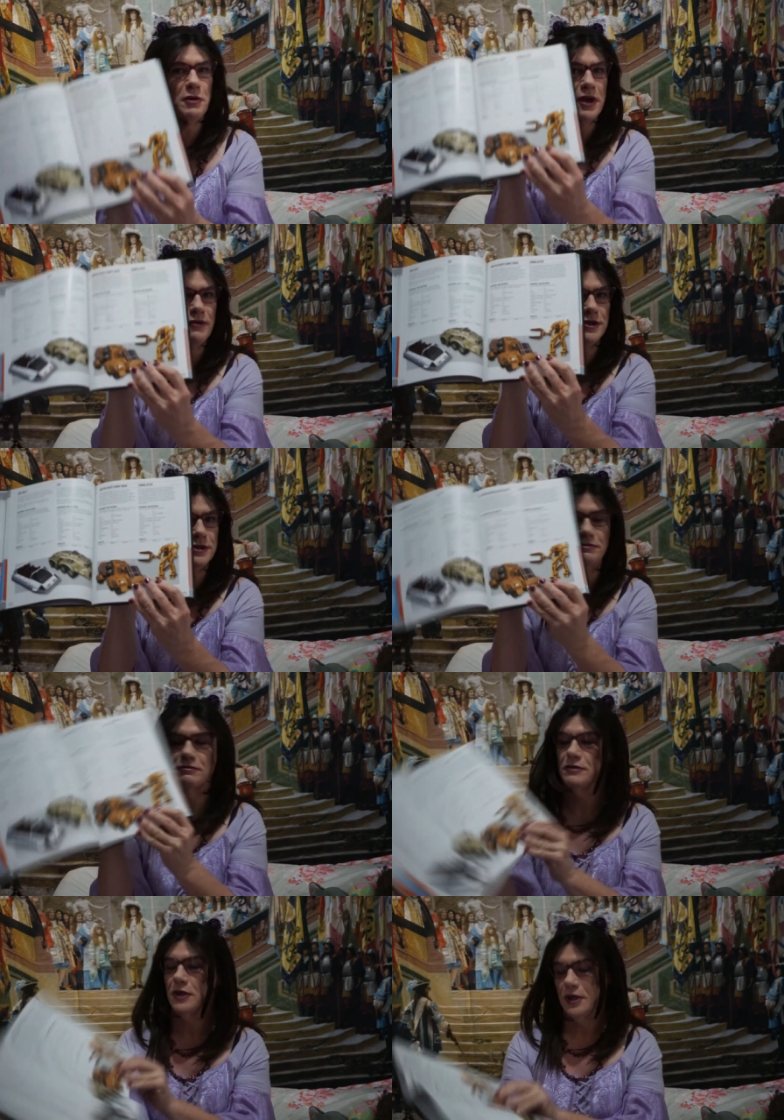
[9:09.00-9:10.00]
but we have got some
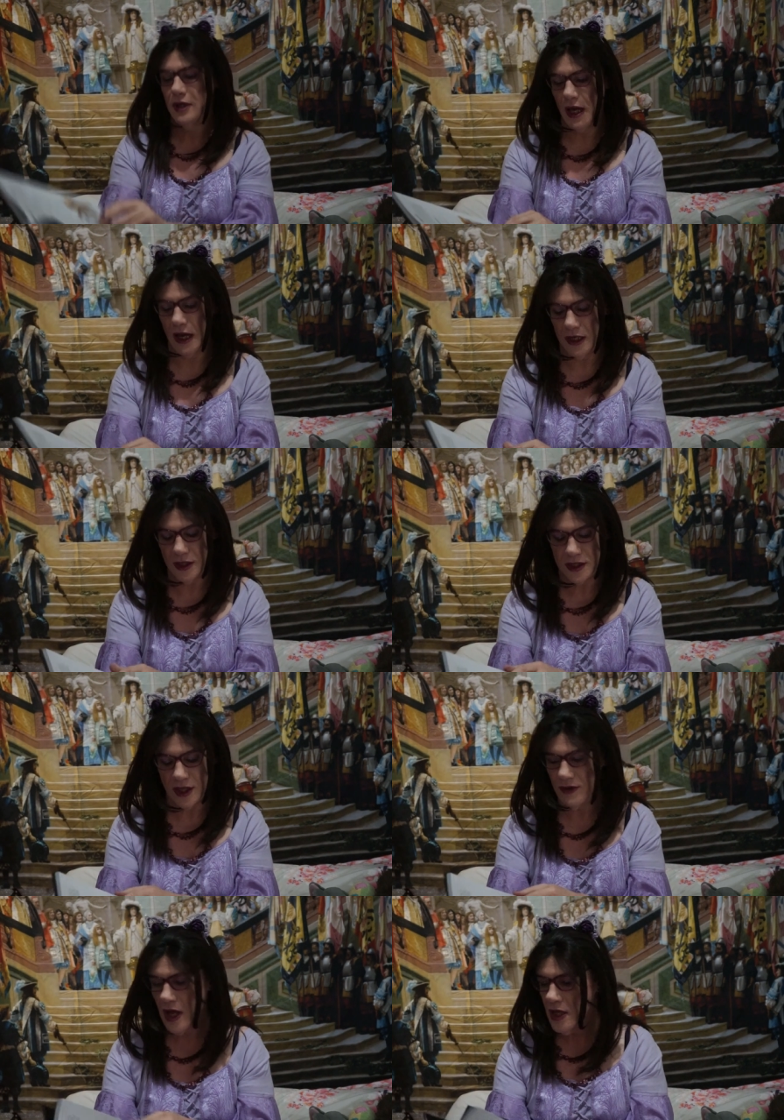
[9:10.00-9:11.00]
alien
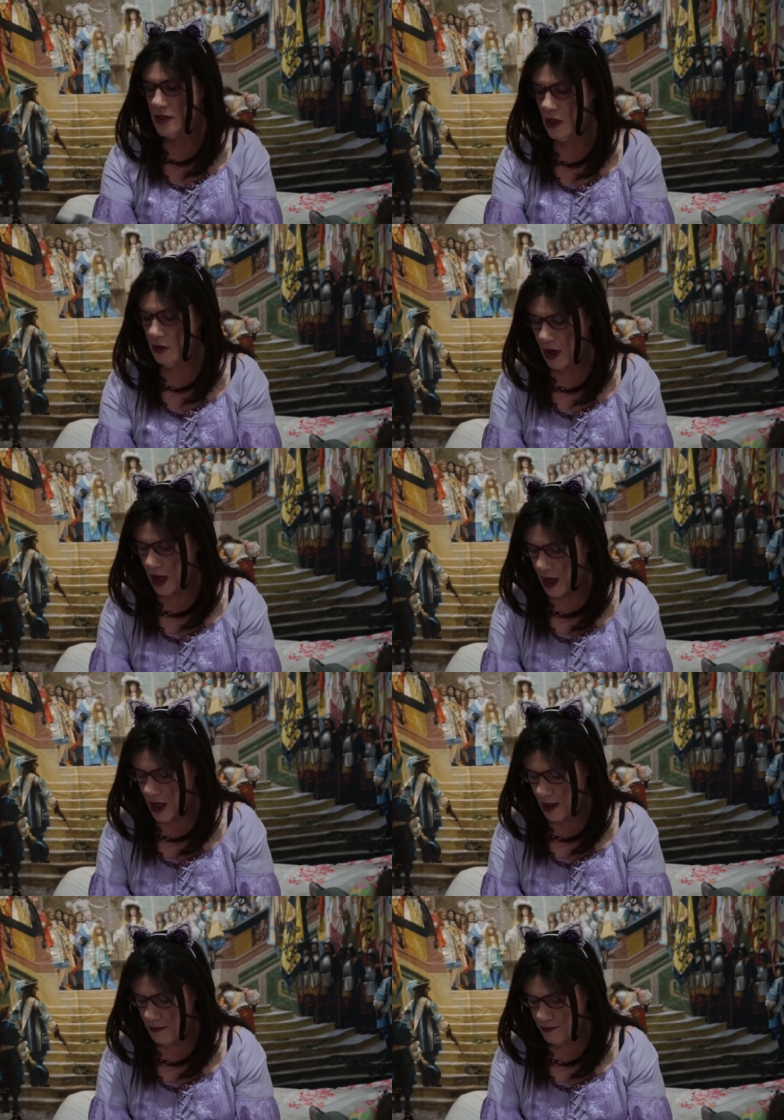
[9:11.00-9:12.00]
stuff. So look,
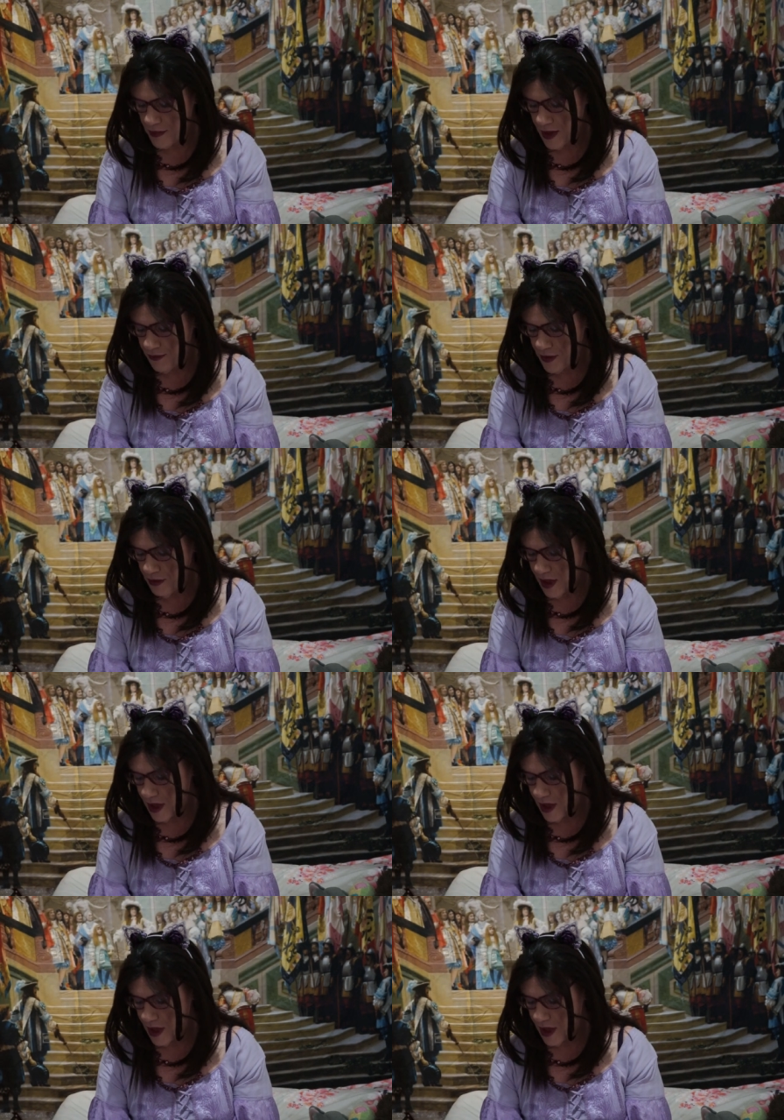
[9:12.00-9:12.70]
um, if you